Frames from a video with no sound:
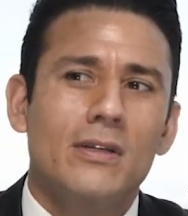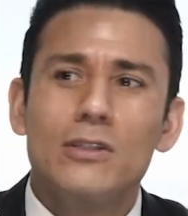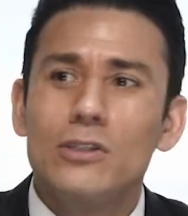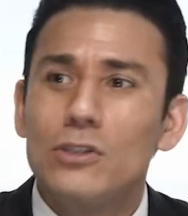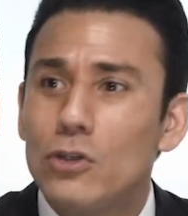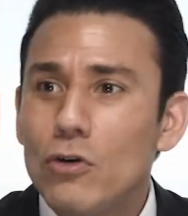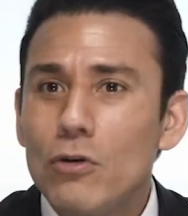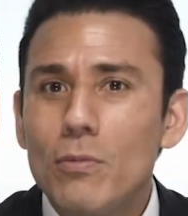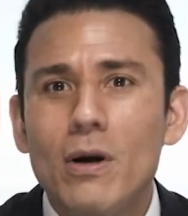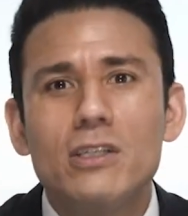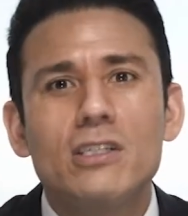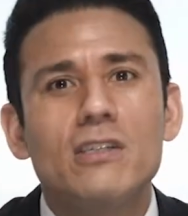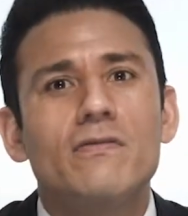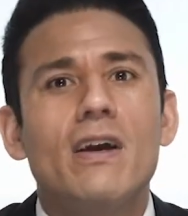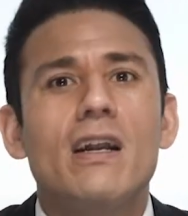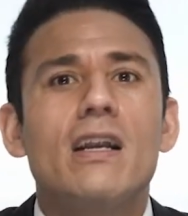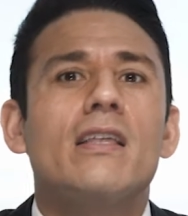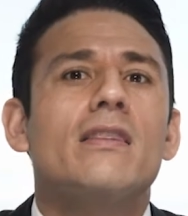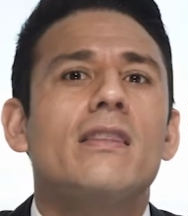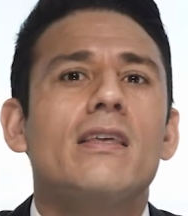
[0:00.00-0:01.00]
Too much of
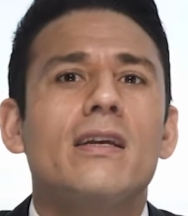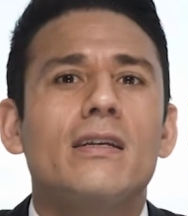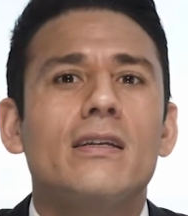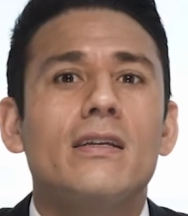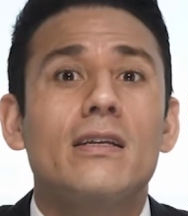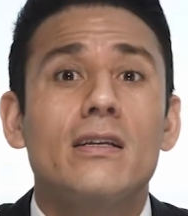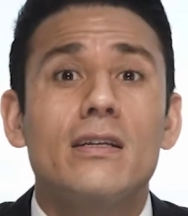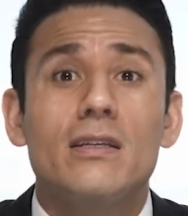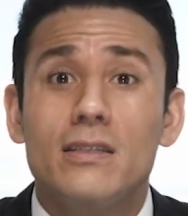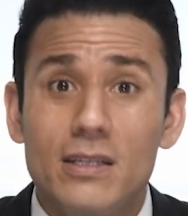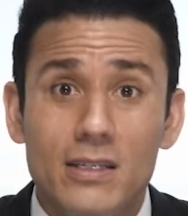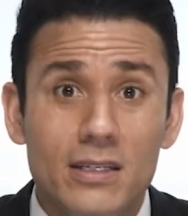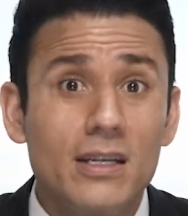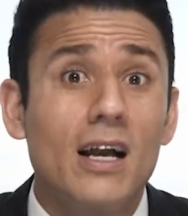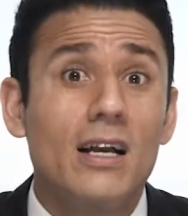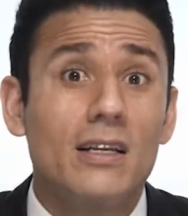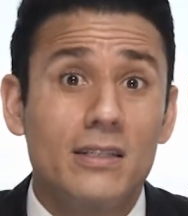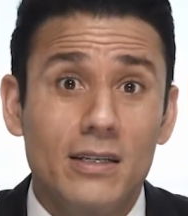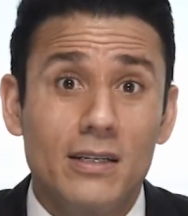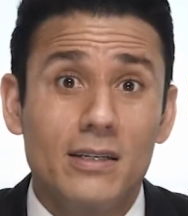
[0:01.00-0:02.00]
anything is
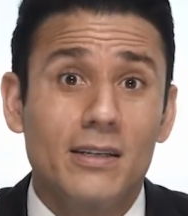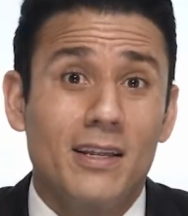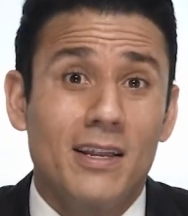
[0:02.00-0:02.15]
disgusting.